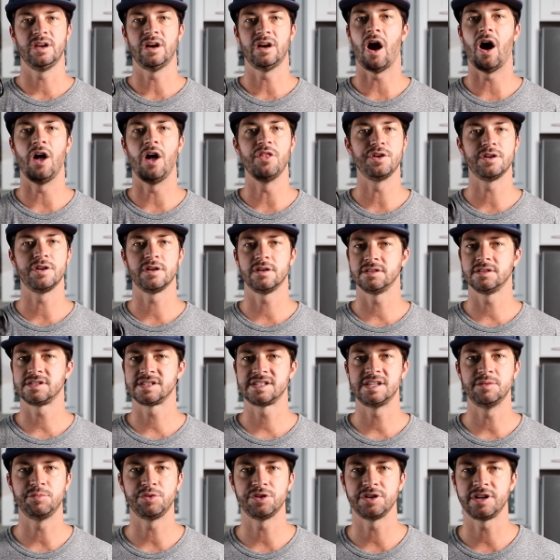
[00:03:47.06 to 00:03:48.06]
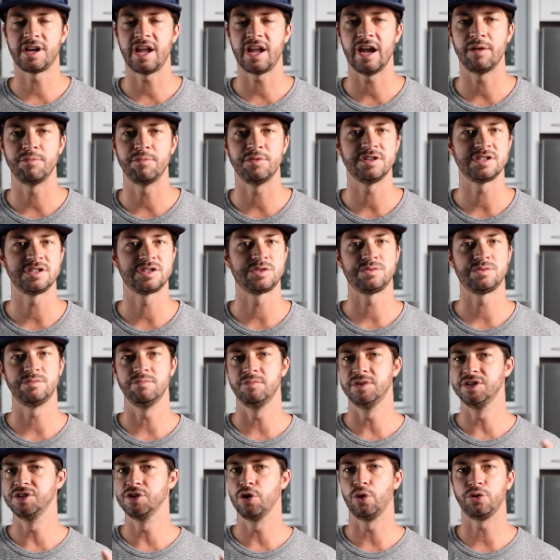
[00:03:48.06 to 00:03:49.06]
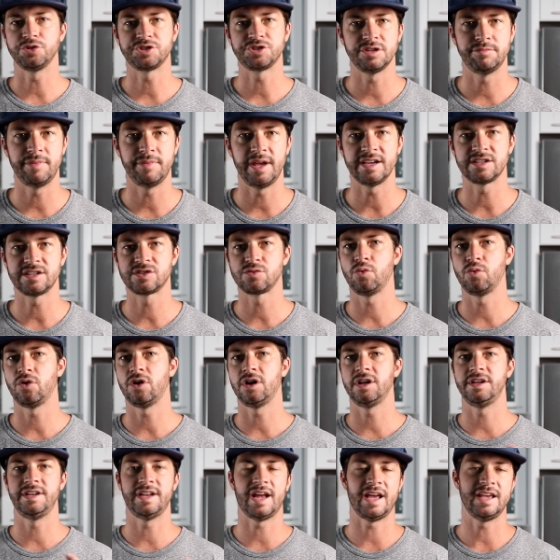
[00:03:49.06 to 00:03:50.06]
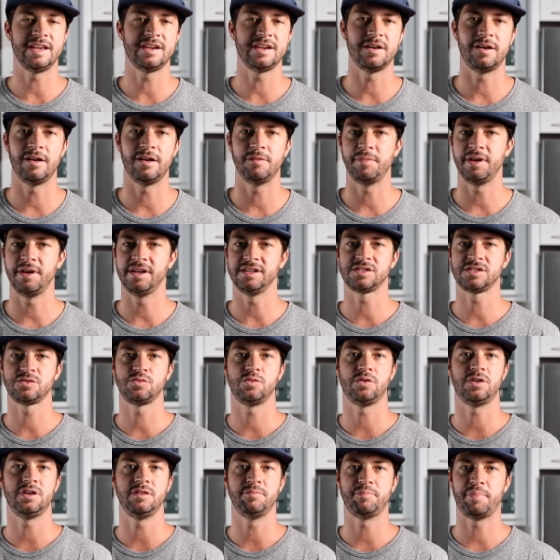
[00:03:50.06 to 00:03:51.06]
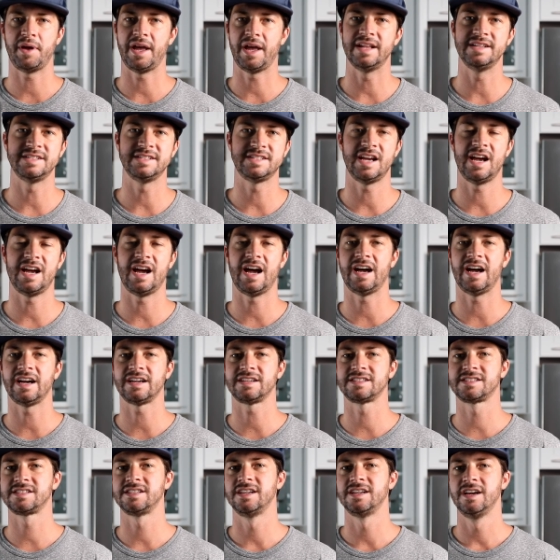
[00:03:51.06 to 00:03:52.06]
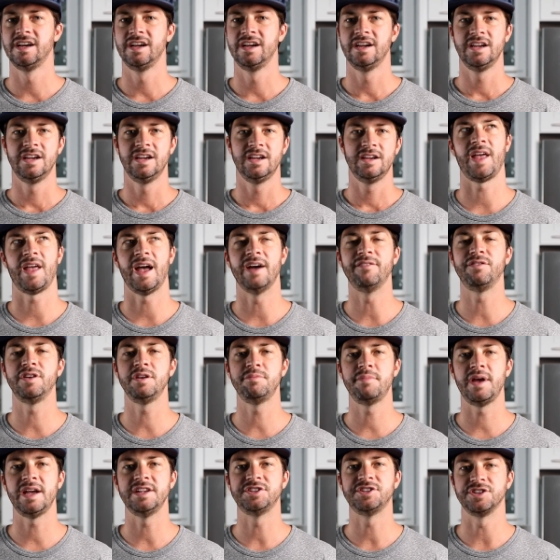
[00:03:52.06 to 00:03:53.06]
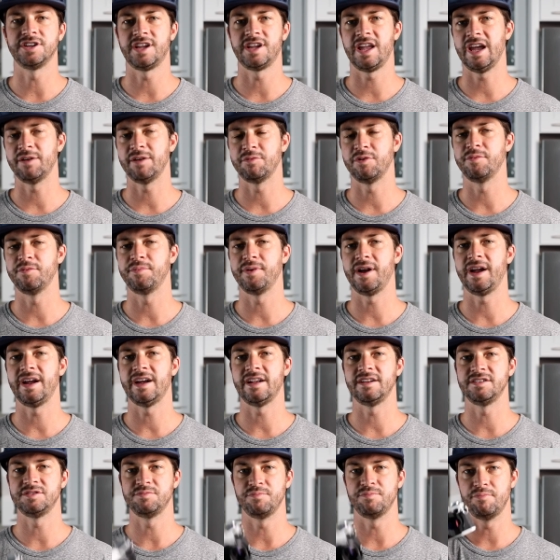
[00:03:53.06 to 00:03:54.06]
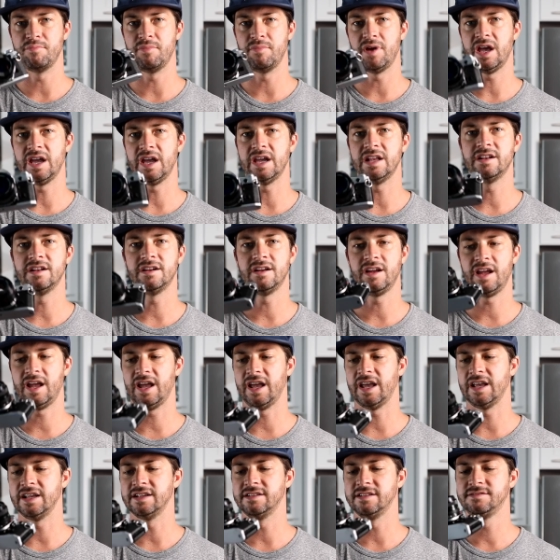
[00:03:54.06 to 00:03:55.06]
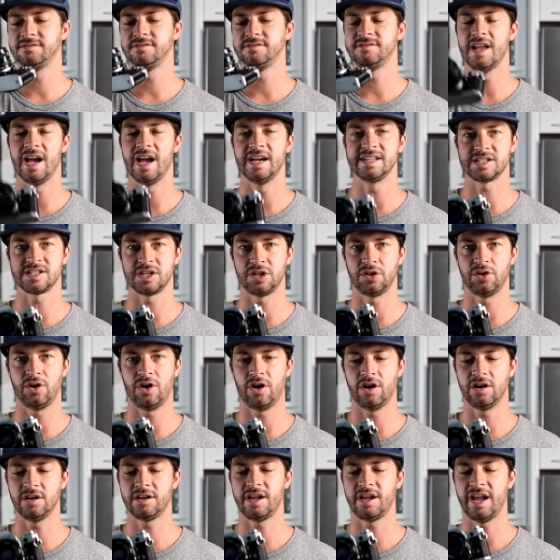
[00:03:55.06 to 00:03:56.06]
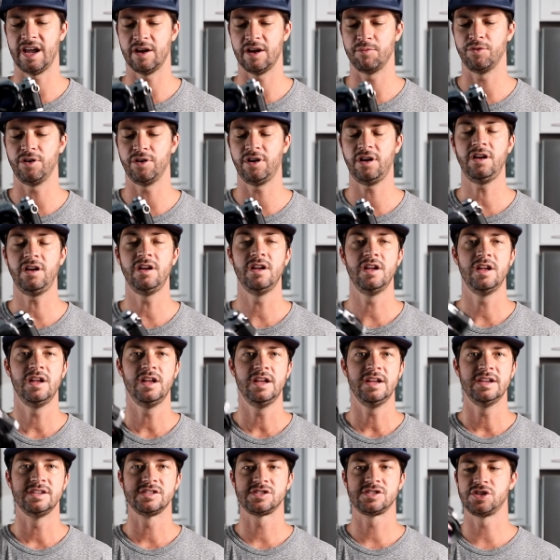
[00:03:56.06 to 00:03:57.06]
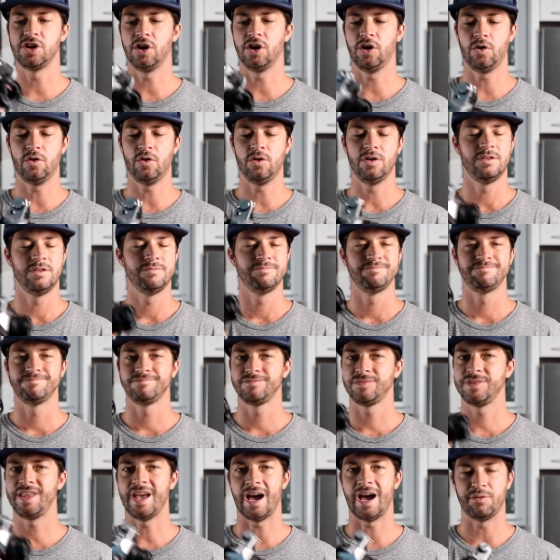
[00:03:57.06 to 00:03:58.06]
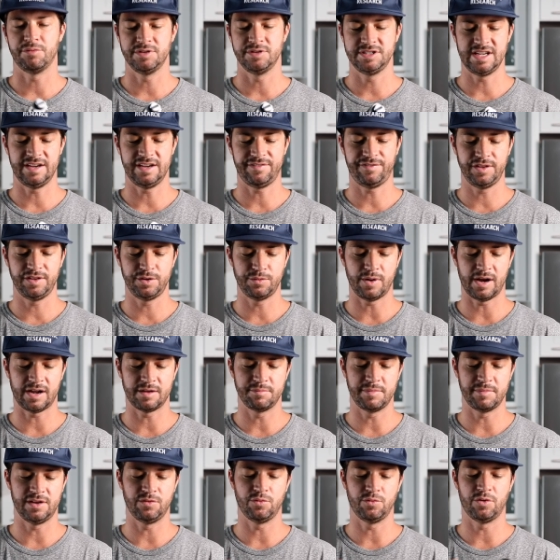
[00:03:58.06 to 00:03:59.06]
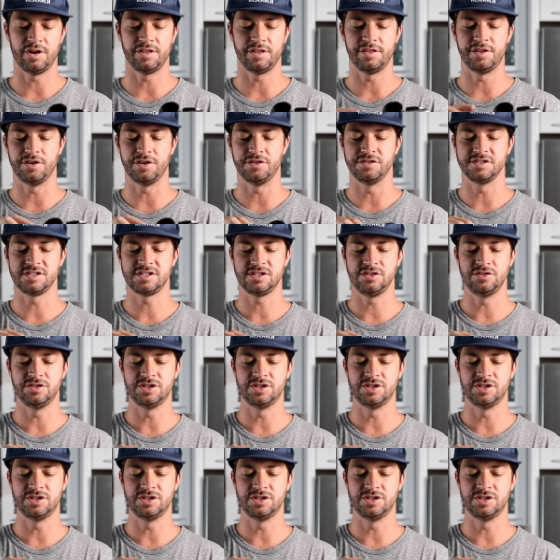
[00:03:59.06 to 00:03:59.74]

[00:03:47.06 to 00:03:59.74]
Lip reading: Other similar cameras, Minolta makes one, Nikon makes one, Pentax. Every major camera brand made a SLR camera. So yeah, I would definitely recommend one of those.